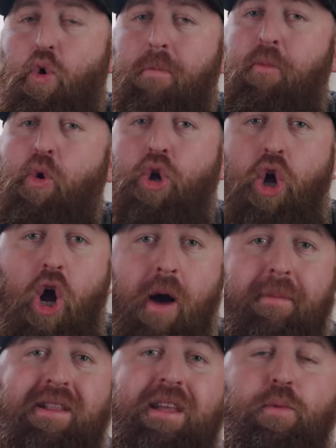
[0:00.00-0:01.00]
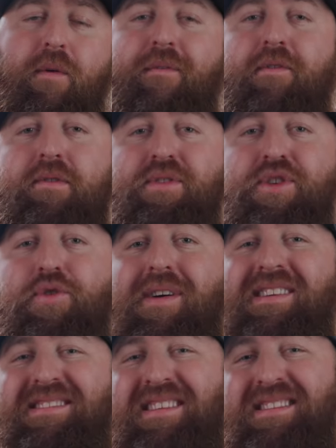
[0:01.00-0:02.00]
or more commonly referred to
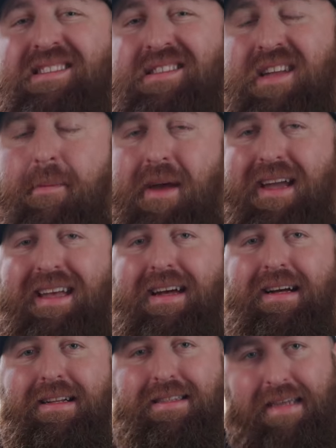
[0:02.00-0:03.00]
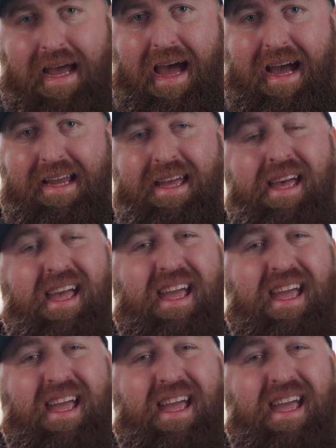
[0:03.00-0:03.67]
as a stomach tack.